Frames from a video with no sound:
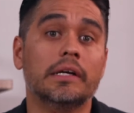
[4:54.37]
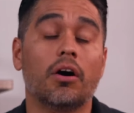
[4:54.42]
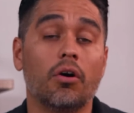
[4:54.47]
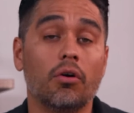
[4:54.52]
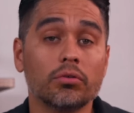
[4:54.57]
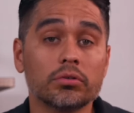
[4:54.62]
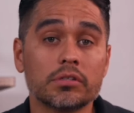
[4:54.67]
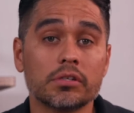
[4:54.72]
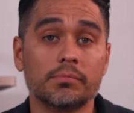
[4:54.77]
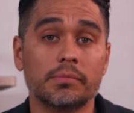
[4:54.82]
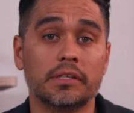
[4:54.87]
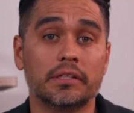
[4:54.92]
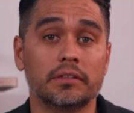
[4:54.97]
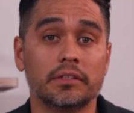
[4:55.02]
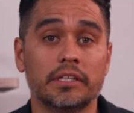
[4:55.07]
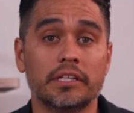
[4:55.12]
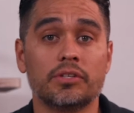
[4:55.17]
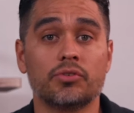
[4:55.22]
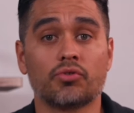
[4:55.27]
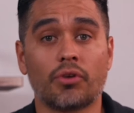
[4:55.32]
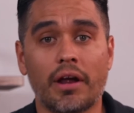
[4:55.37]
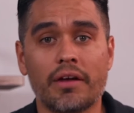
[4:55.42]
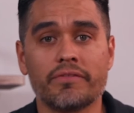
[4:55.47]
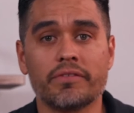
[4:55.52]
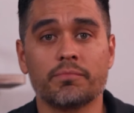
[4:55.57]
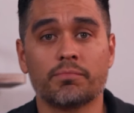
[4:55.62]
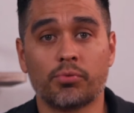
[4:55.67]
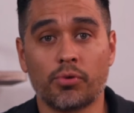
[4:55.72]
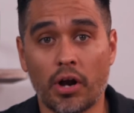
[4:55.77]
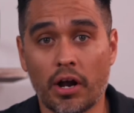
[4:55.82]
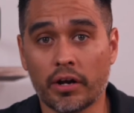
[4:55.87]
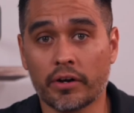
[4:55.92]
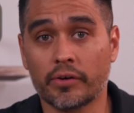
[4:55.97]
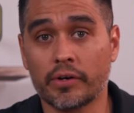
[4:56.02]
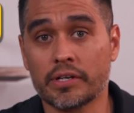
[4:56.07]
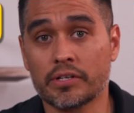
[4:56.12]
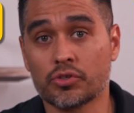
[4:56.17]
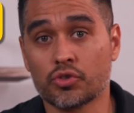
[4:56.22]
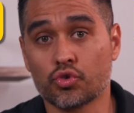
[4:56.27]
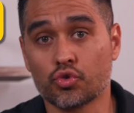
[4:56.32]
ultimately driving
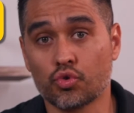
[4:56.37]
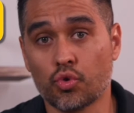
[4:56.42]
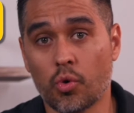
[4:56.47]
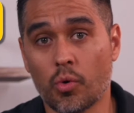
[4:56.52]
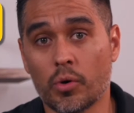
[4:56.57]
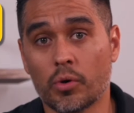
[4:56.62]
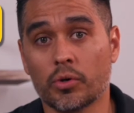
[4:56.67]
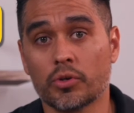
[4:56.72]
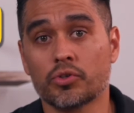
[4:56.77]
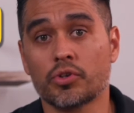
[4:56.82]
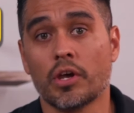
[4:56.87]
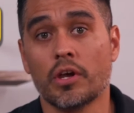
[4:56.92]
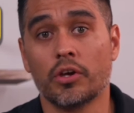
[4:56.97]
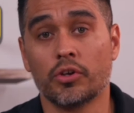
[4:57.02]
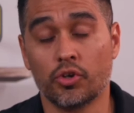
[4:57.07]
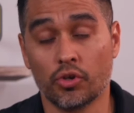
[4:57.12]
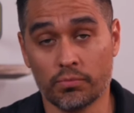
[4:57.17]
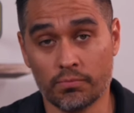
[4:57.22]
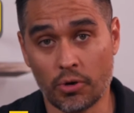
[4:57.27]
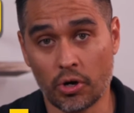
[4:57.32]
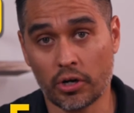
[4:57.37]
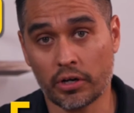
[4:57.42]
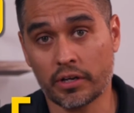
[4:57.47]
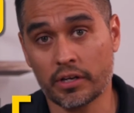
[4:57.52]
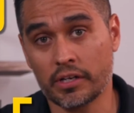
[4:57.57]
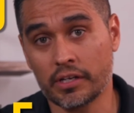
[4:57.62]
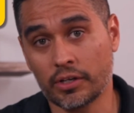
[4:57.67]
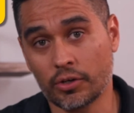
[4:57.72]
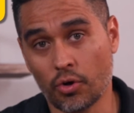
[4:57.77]
progress towards your marketing